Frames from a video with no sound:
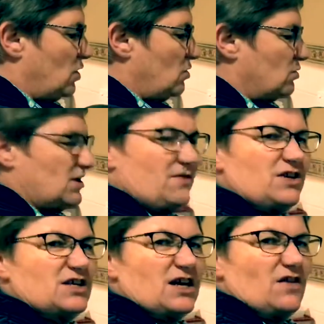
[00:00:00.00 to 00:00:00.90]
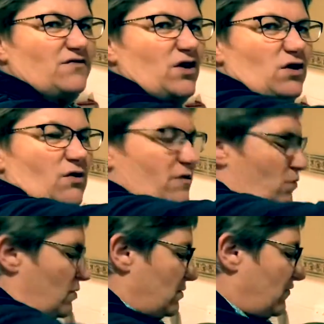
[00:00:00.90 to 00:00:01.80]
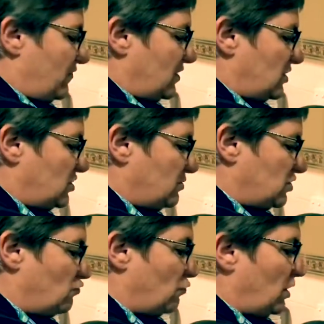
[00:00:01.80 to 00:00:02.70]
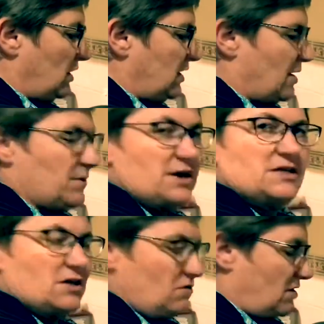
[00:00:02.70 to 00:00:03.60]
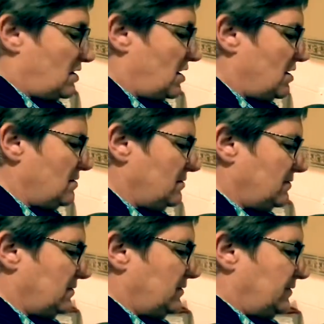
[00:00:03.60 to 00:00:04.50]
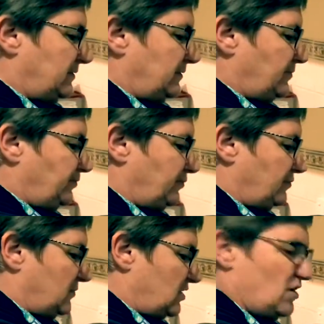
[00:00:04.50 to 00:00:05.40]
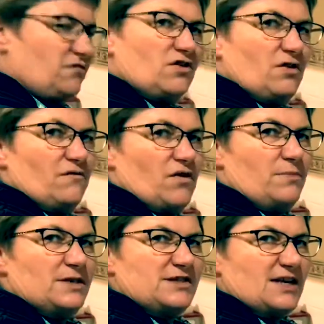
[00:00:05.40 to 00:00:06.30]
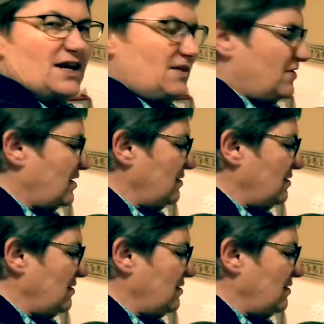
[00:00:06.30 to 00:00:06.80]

we'll have to take a photo of it when we're finished. That's really yummy, isn't it, Grandad? Have I missed anything?